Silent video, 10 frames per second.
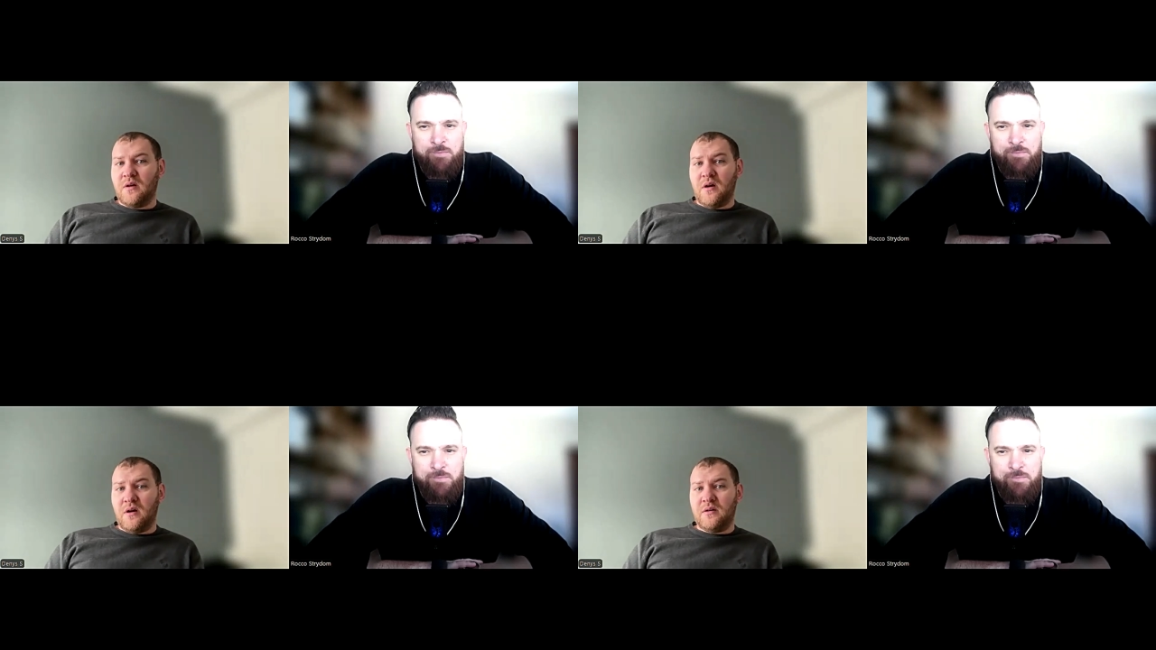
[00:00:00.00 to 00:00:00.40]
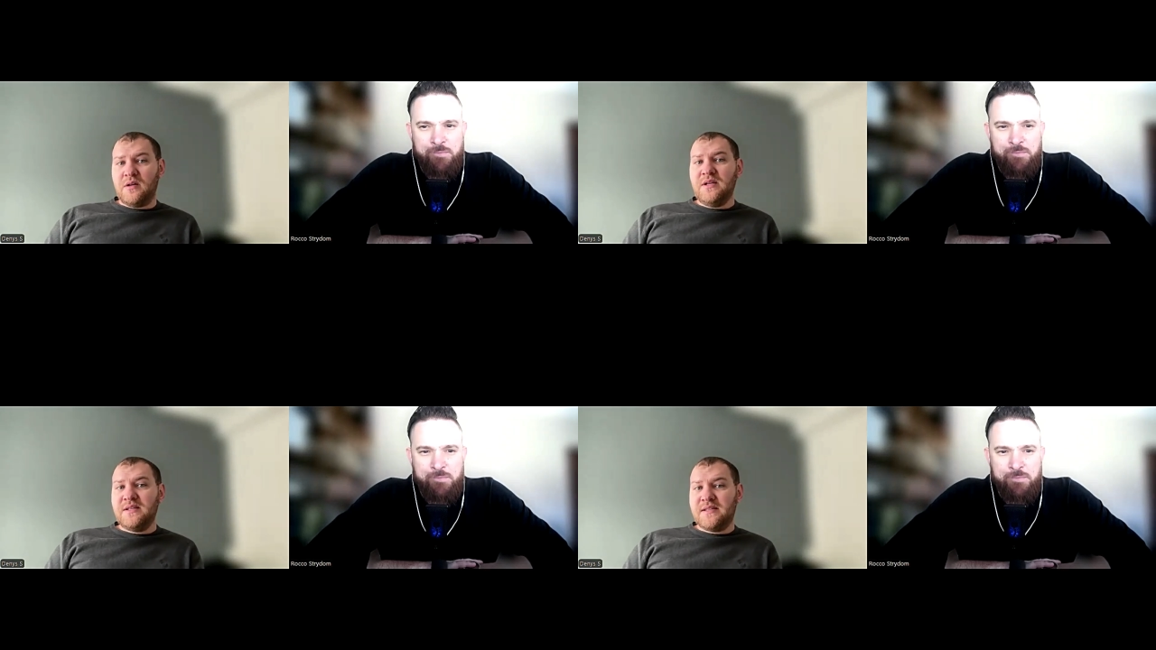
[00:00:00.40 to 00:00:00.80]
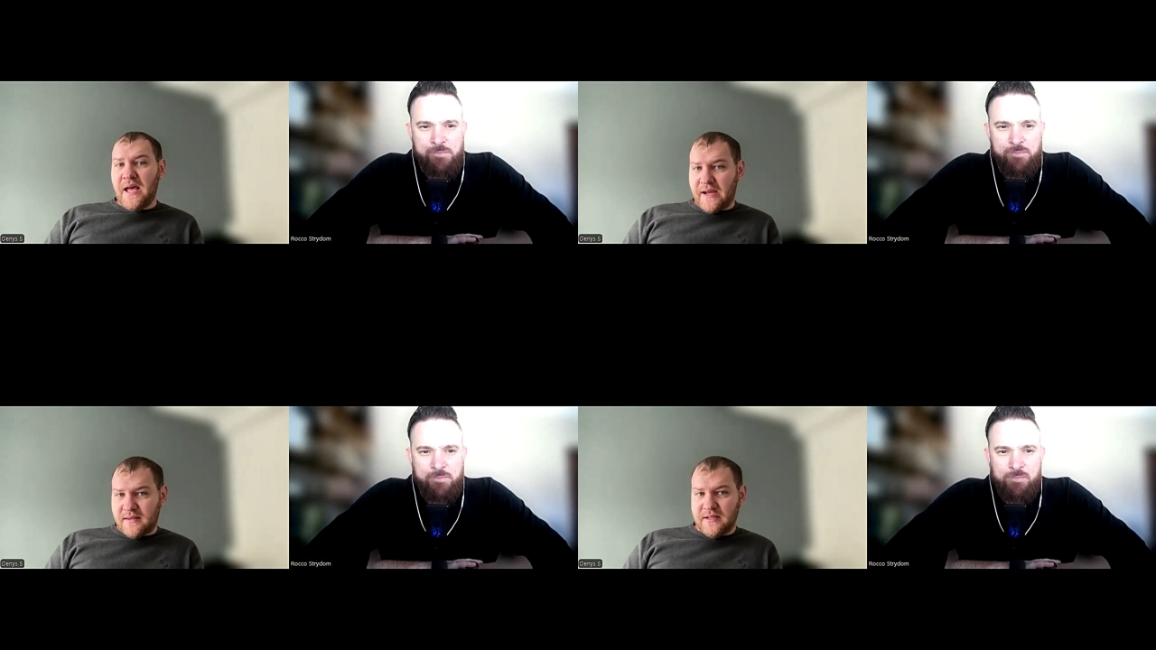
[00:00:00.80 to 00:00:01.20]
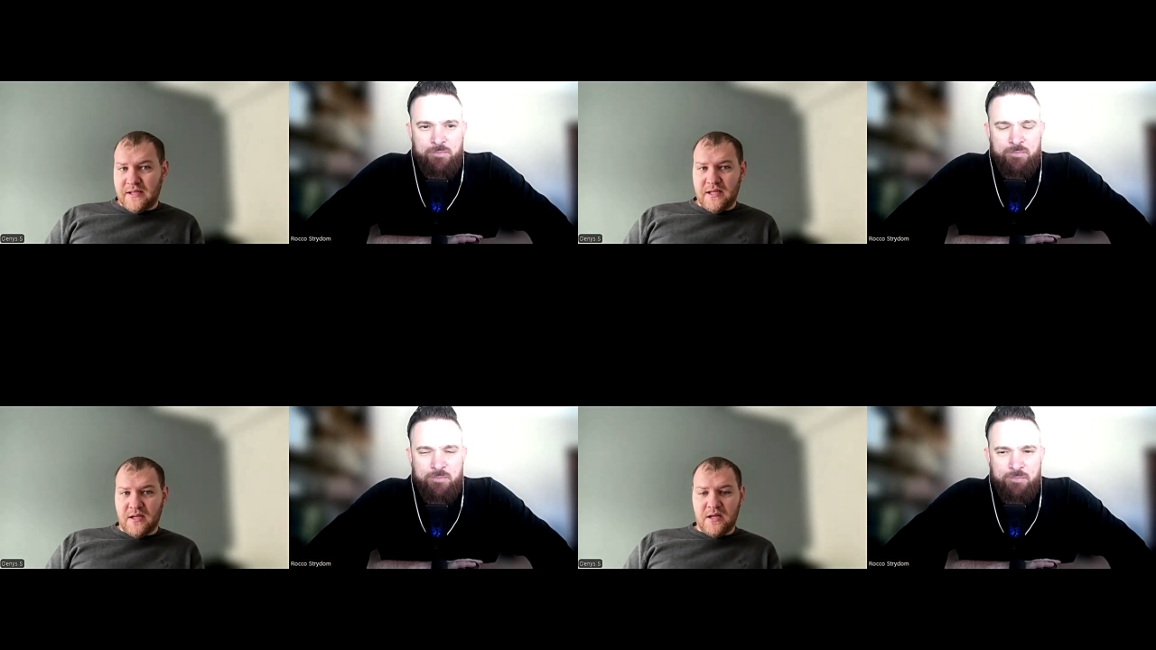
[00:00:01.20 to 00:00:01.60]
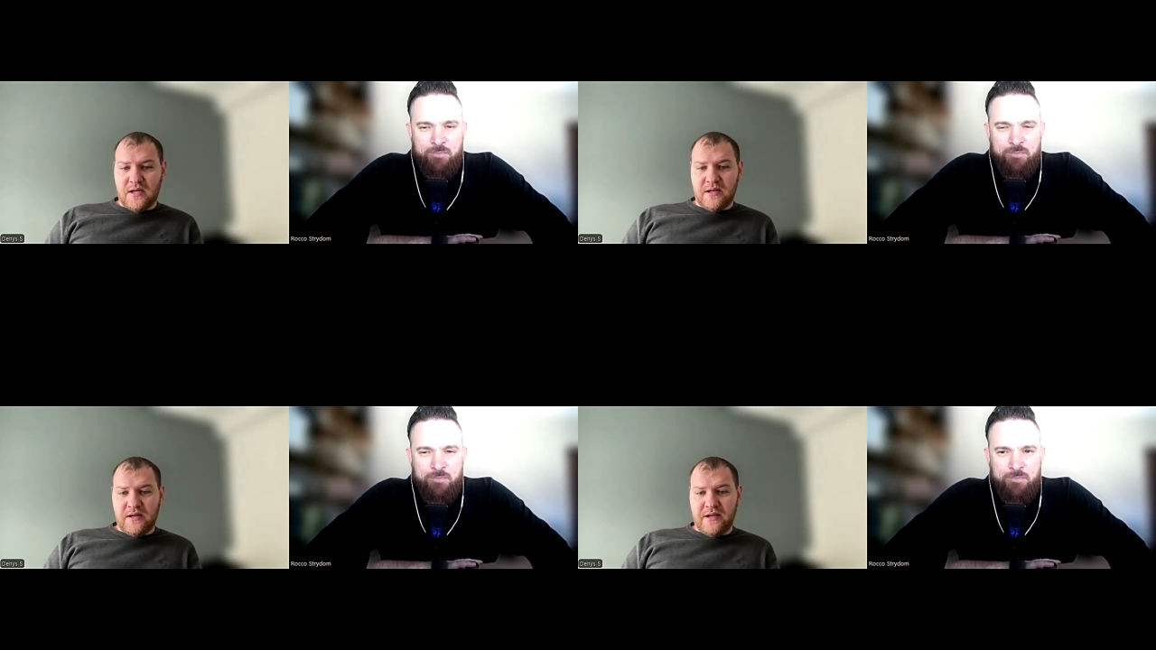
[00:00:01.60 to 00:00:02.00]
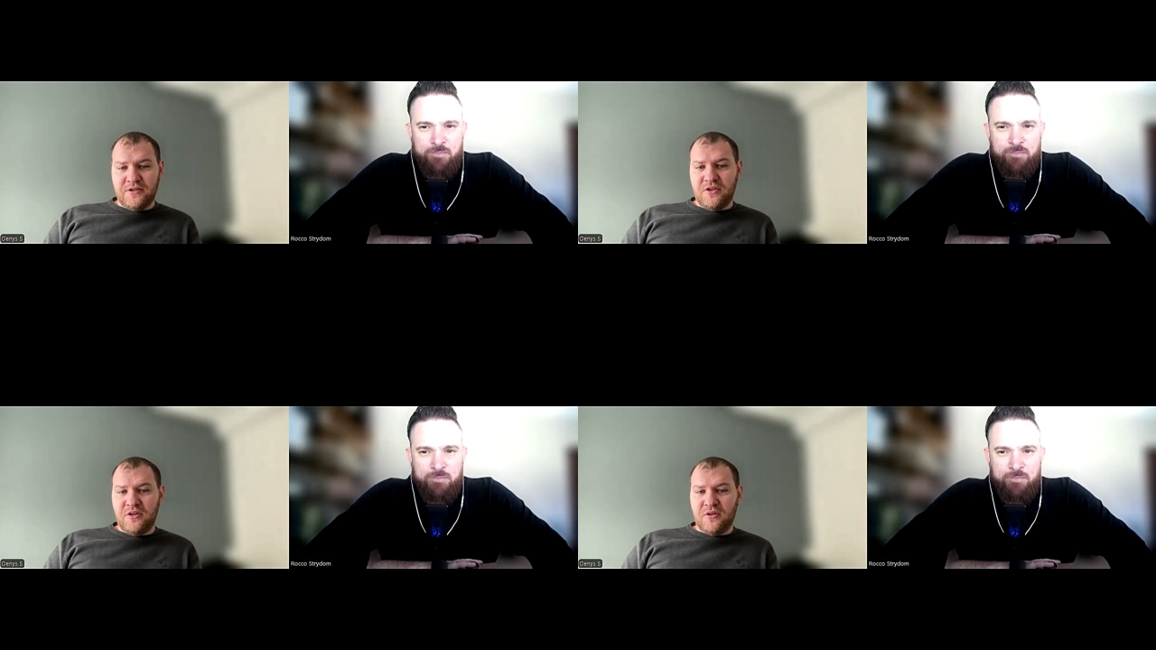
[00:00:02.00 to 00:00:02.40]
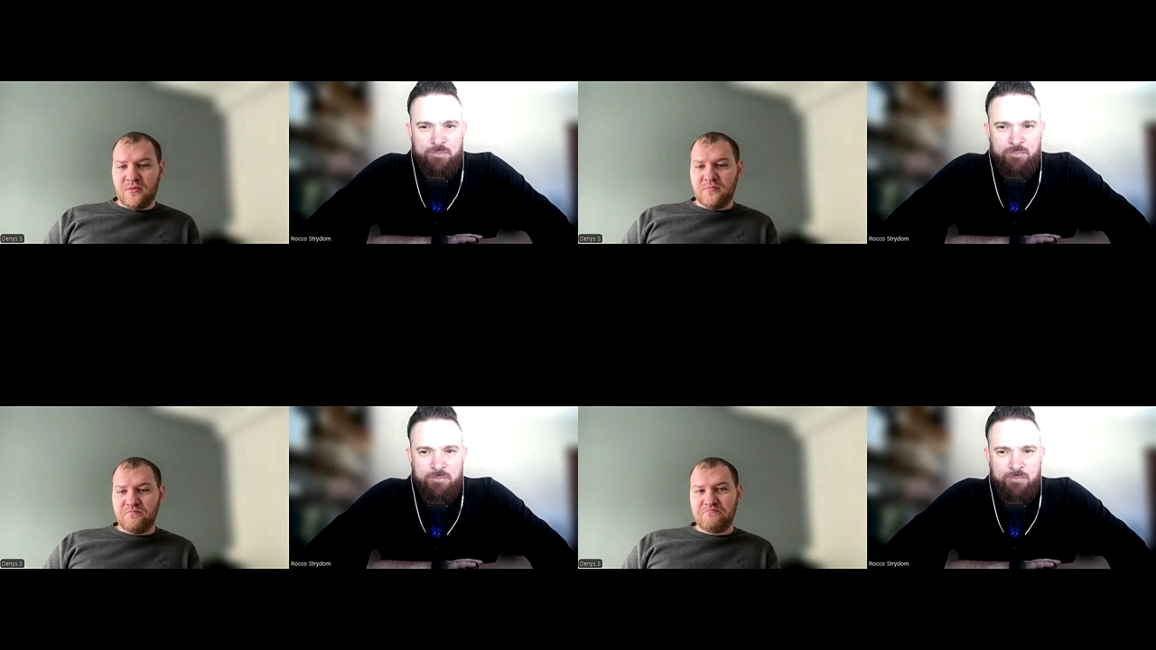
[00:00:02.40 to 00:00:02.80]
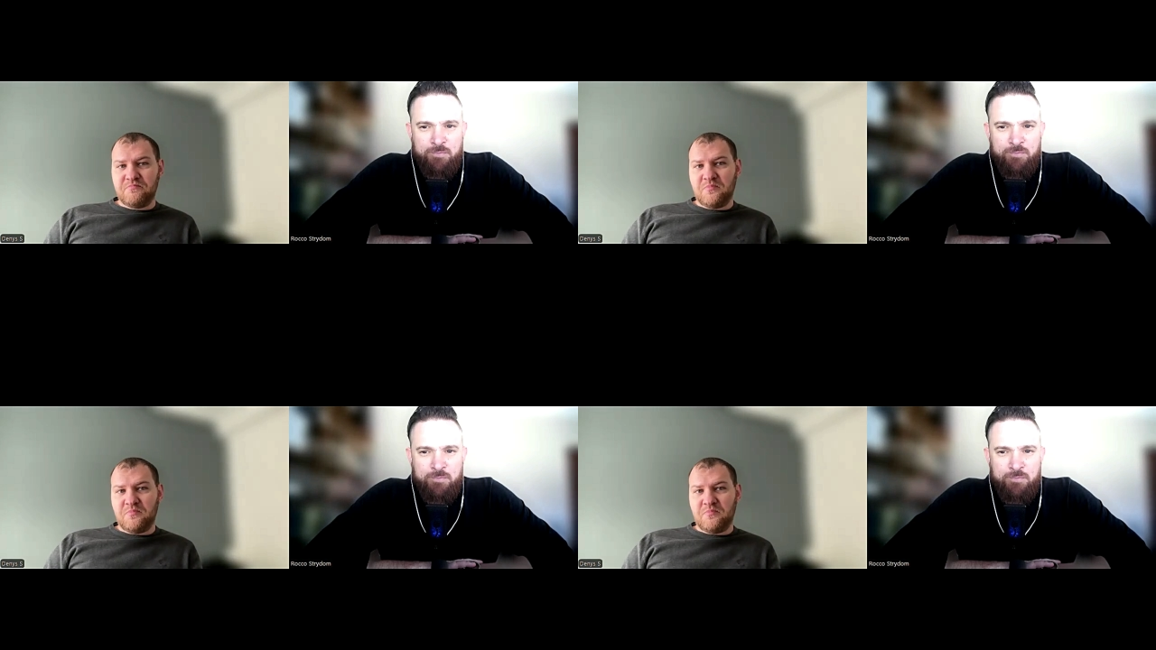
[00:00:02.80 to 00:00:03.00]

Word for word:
Speaker 1: Uh, exactly, uh, and you know